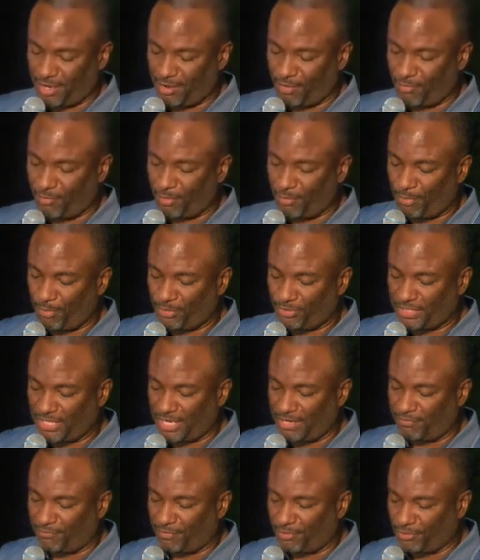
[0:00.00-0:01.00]
One more
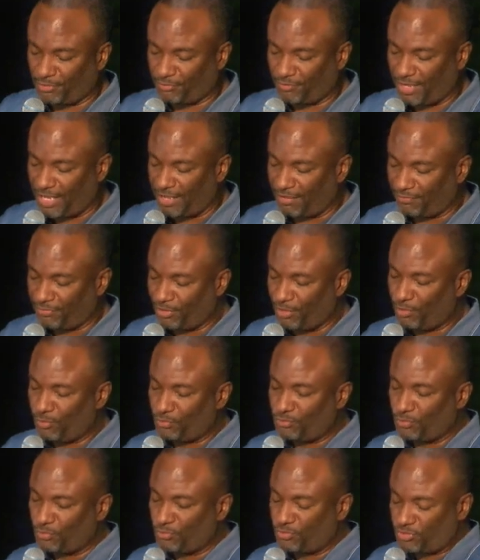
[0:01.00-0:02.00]
time, verse 5.
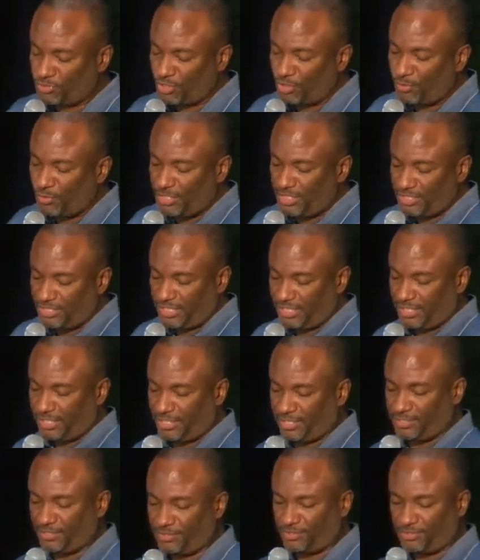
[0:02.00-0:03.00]
Those who sow in
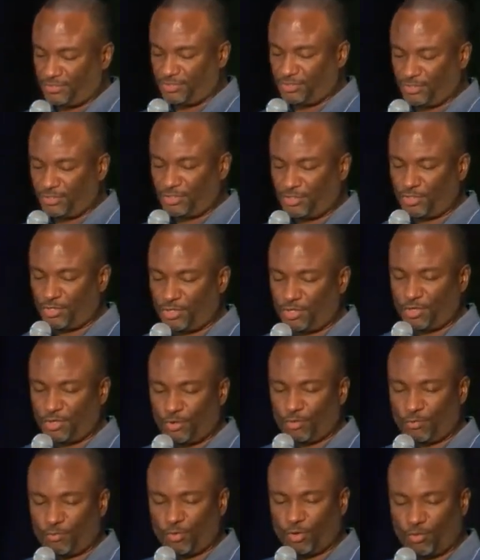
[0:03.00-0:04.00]
tears
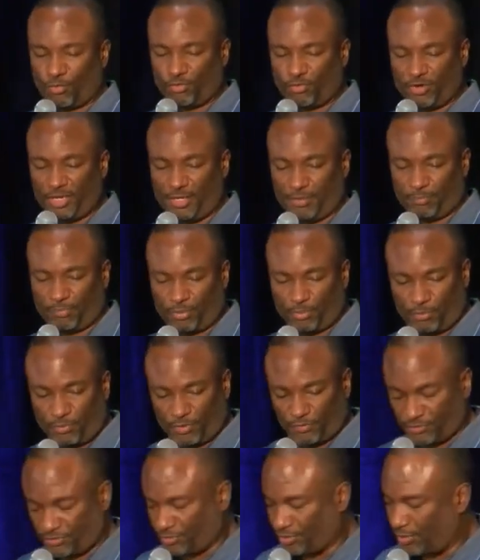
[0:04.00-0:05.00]
will reap
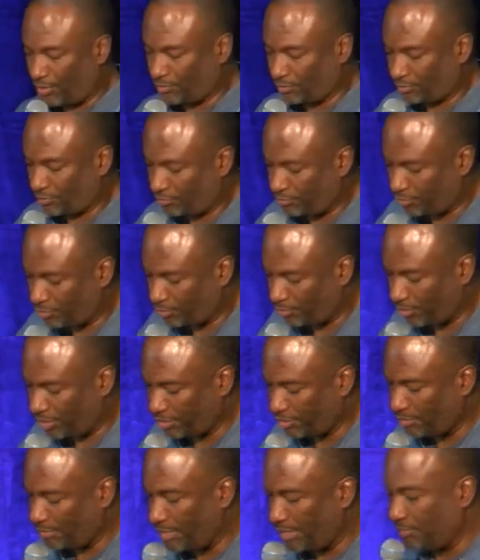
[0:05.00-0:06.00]
with songs of joy.
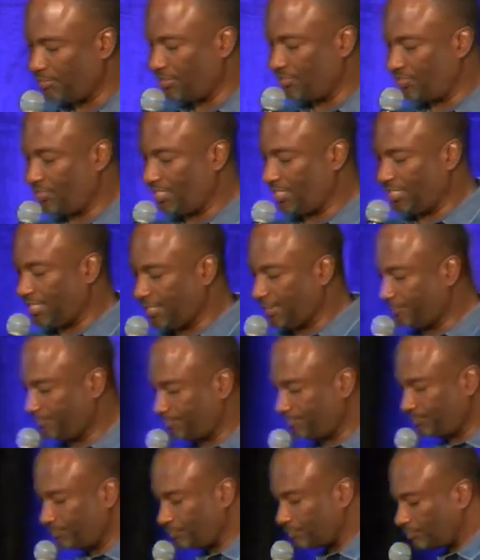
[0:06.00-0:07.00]
You may be seated.
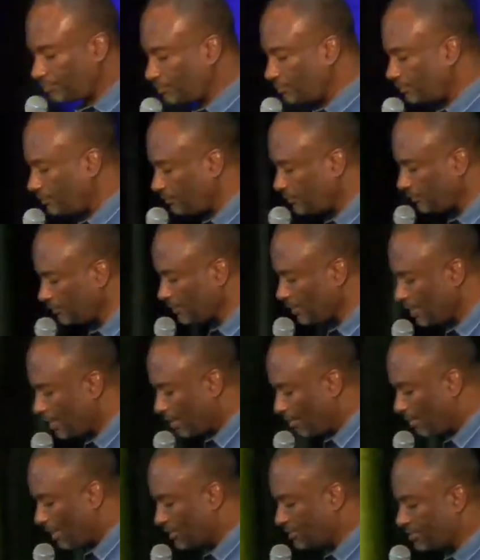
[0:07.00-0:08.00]

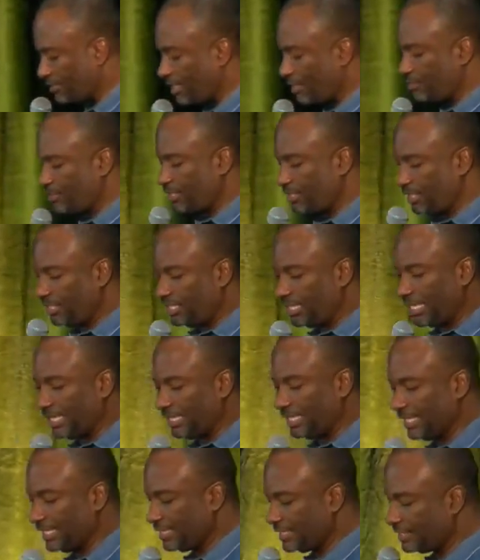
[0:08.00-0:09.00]
My subject today
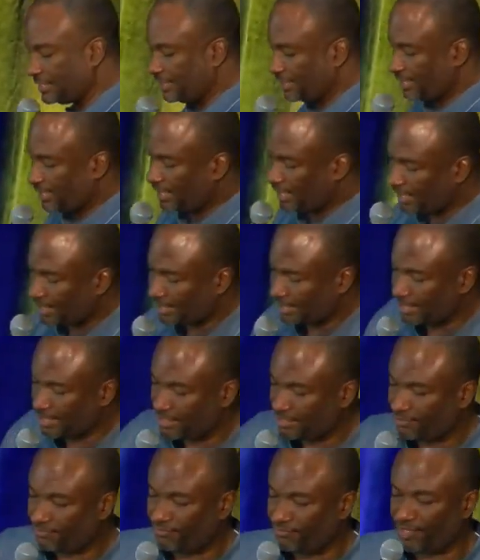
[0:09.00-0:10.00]
is
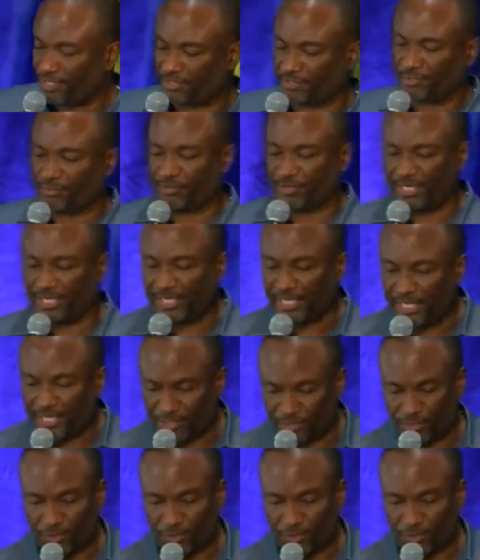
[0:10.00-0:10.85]
this victory is